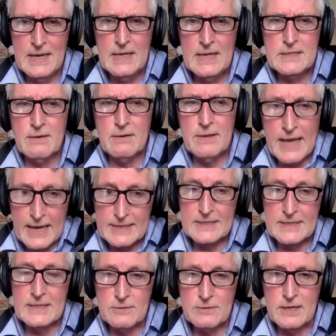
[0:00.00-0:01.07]
So in that
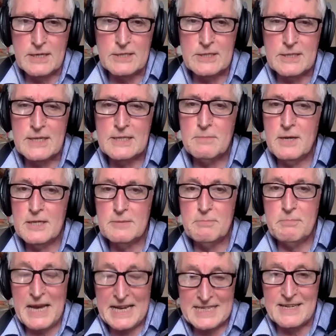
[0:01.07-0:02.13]
situation, it's much
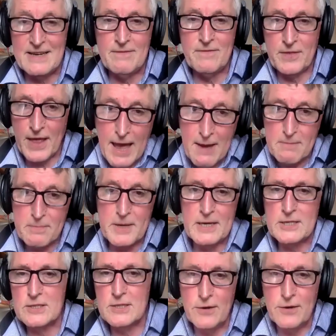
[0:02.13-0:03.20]
better for that
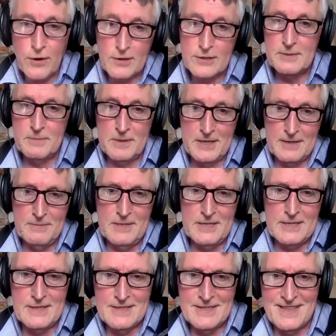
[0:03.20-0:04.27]
patient not to be
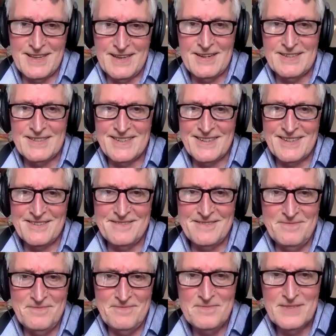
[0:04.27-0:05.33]
admitted to the ITU,
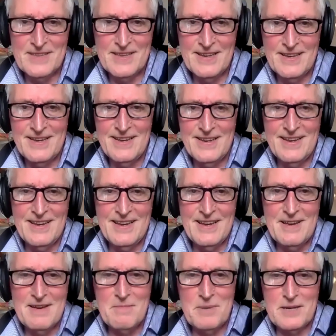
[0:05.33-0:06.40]

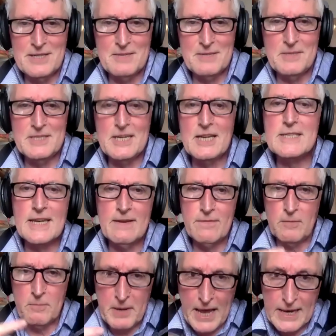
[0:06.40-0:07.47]
but to be just
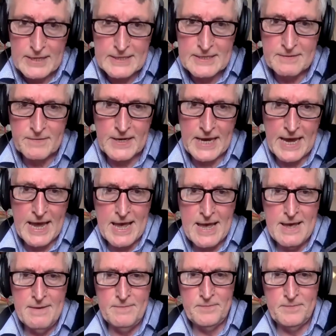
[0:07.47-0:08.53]
given palliative
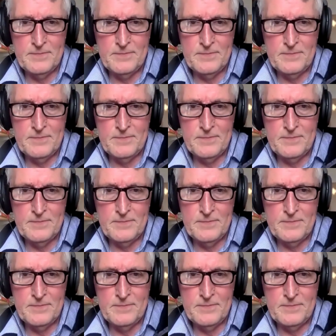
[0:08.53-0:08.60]
care.